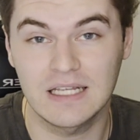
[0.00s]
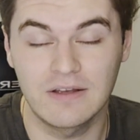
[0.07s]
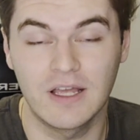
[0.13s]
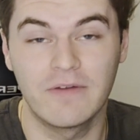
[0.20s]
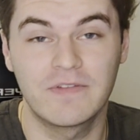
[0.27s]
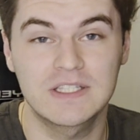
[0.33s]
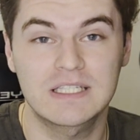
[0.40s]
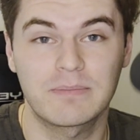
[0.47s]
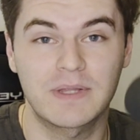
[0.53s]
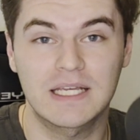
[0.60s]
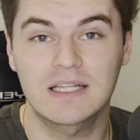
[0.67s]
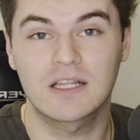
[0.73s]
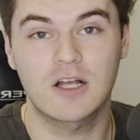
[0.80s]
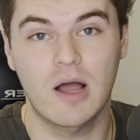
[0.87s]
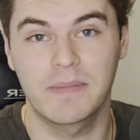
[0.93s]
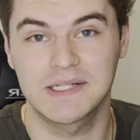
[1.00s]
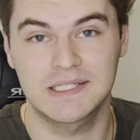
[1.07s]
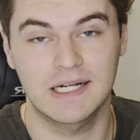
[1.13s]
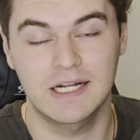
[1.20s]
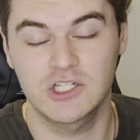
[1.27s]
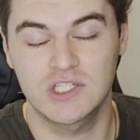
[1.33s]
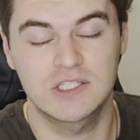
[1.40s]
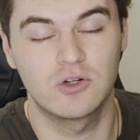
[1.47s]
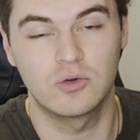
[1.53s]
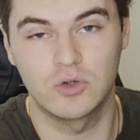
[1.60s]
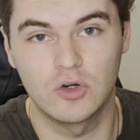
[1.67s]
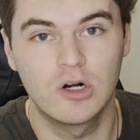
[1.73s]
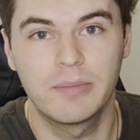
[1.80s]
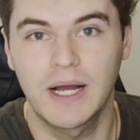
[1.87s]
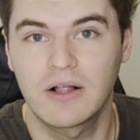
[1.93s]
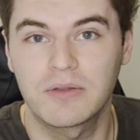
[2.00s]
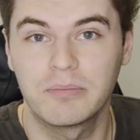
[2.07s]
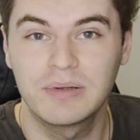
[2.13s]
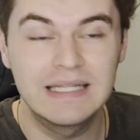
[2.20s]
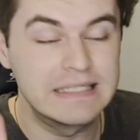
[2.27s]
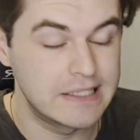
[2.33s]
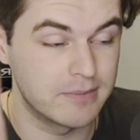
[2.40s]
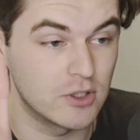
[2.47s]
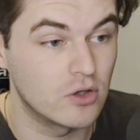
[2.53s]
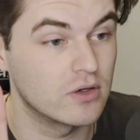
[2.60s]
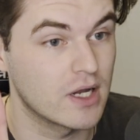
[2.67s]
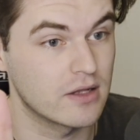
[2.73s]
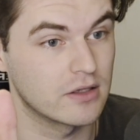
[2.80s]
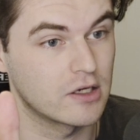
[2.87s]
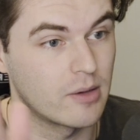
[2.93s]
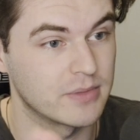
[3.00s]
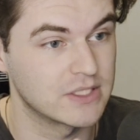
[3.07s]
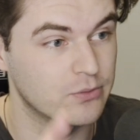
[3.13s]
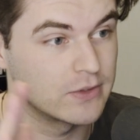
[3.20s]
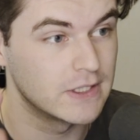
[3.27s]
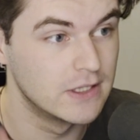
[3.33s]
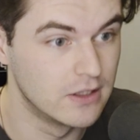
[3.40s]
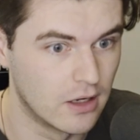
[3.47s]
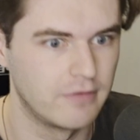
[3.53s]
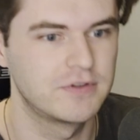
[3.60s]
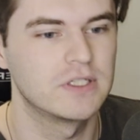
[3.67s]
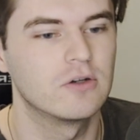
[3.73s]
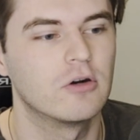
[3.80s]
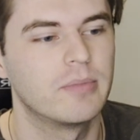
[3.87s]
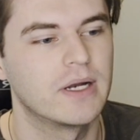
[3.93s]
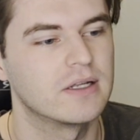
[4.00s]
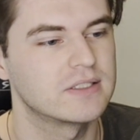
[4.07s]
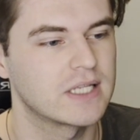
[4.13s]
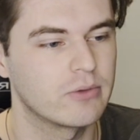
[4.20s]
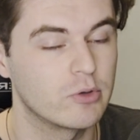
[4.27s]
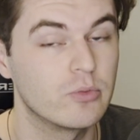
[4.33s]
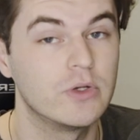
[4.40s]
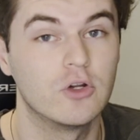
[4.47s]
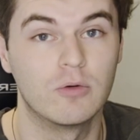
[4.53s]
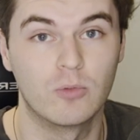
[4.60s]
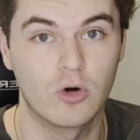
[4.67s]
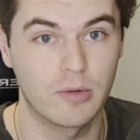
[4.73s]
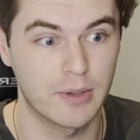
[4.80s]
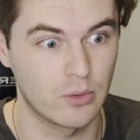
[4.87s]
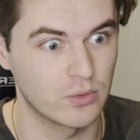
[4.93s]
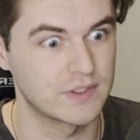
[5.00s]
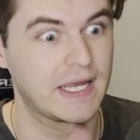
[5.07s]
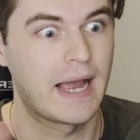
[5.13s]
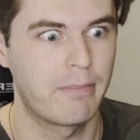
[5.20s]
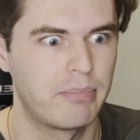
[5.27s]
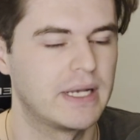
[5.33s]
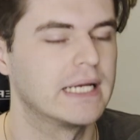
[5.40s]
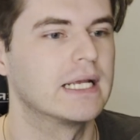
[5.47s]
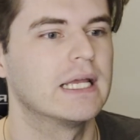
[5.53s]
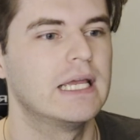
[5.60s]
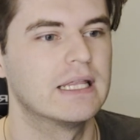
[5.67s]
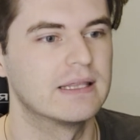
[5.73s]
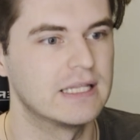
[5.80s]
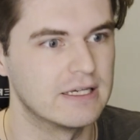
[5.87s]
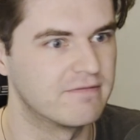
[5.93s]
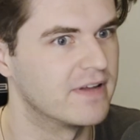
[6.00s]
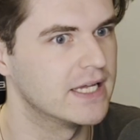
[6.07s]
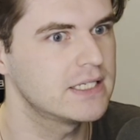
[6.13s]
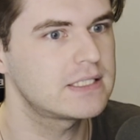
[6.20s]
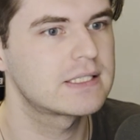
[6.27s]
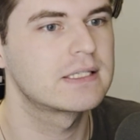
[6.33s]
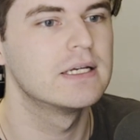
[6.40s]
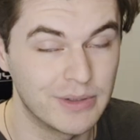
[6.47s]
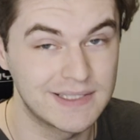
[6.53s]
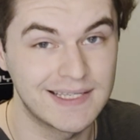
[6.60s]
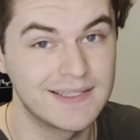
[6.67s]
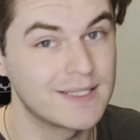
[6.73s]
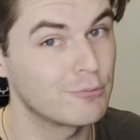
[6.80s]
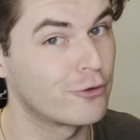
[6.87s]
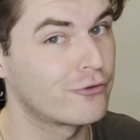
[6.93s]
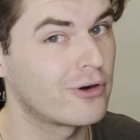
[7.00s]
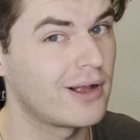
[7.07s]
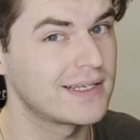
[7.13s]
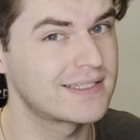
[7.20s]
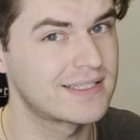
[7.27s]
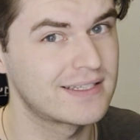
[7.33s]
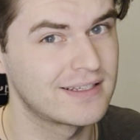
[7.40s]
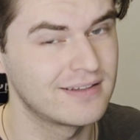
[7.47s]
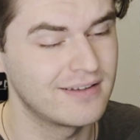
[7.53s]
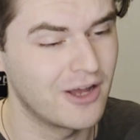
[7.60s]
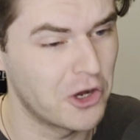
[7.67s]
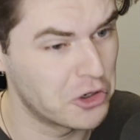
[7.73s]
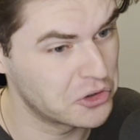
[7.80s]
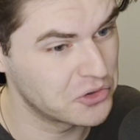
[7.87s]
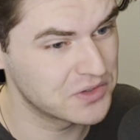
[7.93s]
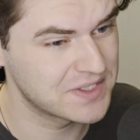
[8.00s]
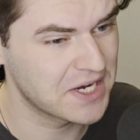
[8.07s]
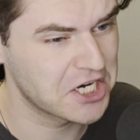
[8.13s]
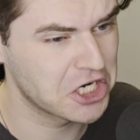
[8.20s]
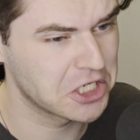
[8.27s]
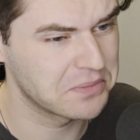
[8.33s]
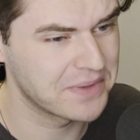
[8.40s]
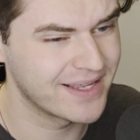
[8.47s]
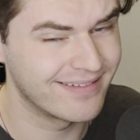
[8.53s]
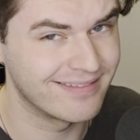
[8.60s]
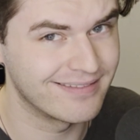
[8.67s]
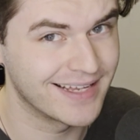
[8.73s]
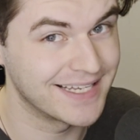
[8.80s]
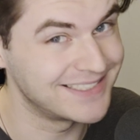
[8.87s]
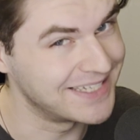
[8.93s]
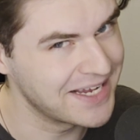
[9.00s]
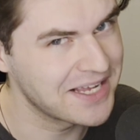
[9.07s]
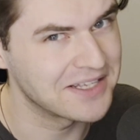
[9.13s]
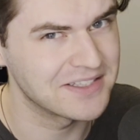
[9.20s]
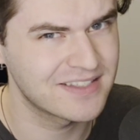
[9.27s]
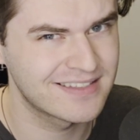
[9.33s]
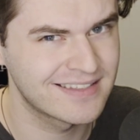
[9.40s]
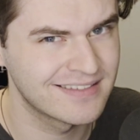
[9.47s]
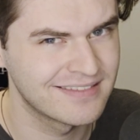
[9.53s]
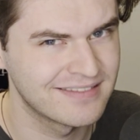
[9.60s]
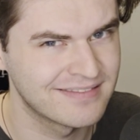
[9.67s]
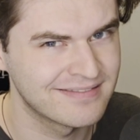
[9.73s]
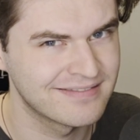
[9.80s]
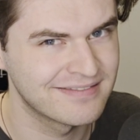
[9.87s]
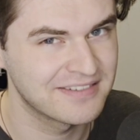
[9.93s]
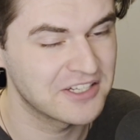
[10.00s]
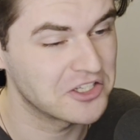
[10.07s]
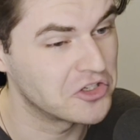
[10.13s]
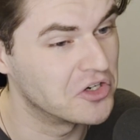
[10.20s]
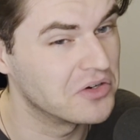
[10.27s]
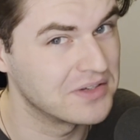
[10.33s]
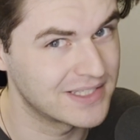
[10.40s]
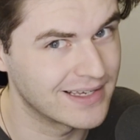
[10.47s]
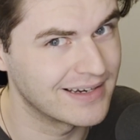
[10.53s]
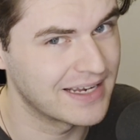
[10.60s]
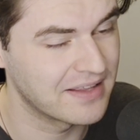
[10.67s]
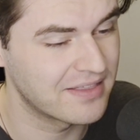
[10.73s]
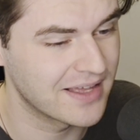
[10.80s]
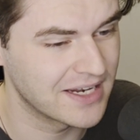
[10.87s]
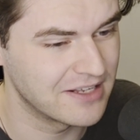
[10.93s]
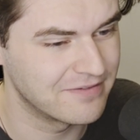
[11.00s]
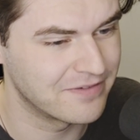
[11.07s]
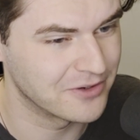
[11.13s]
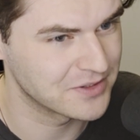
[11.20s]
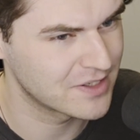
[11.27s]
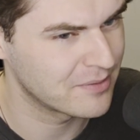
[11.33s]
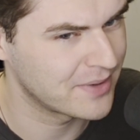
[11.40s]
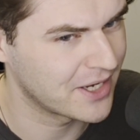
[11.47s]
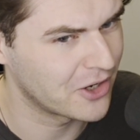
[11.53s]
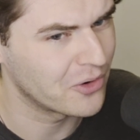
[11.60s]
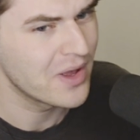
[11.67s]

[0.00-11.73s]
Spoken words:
if it's something in the comics that I just don't know about, then please let me know down in the comments. I would love to know about it, so that way we know more about what's happening in the events. But since Emma Frost owes Iron Man a dance, he's gonna get that info somehow.